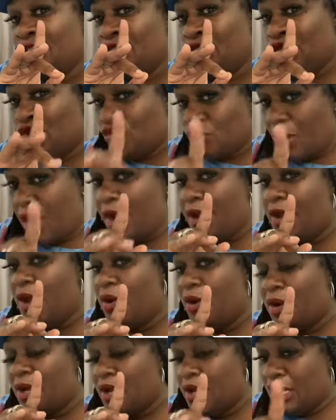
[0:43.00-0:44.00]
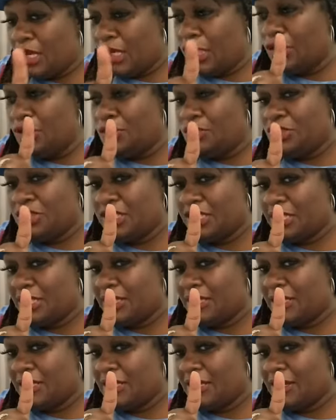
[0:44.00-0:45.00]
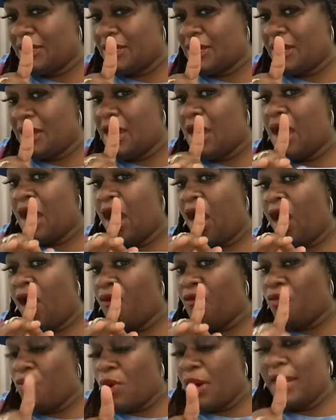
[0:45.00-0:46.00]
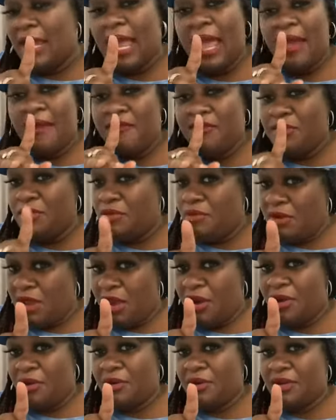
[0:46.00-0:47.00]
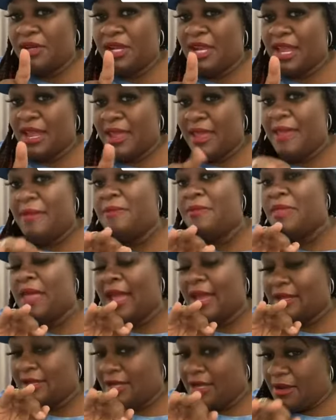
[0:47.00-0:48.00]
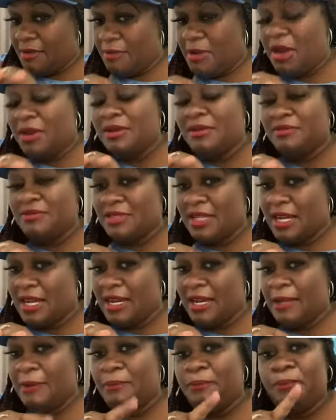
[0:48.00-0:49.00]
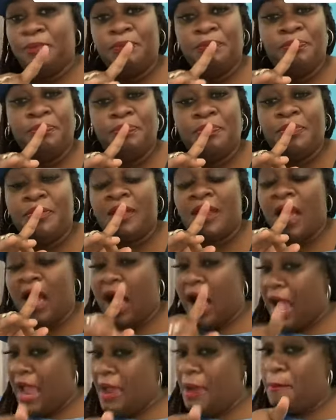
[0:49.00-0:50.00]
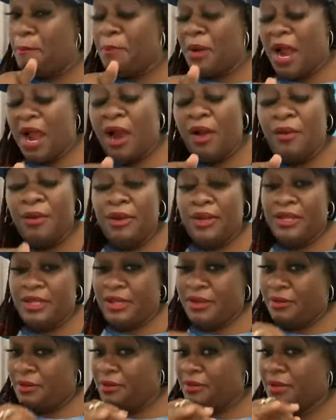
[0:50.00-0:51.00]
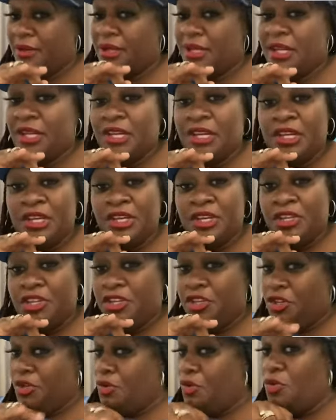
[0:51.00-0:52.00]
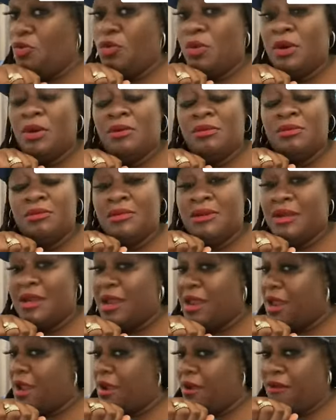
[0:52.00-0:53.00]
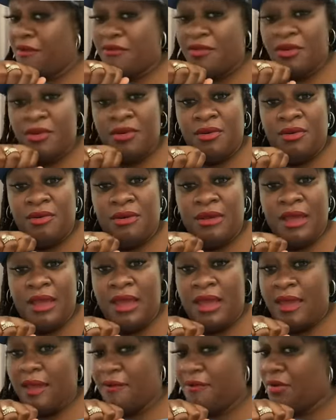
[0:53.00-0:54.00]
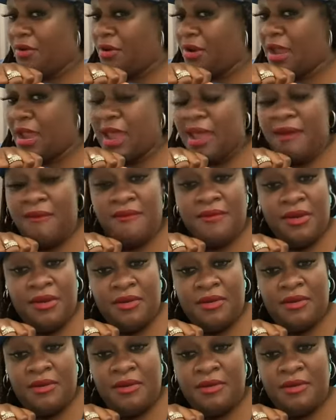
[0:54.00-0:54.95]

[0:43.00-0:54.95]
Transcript: draw your conclusion of what have you learned in that amount of time. I empower you. You will never, ever, ever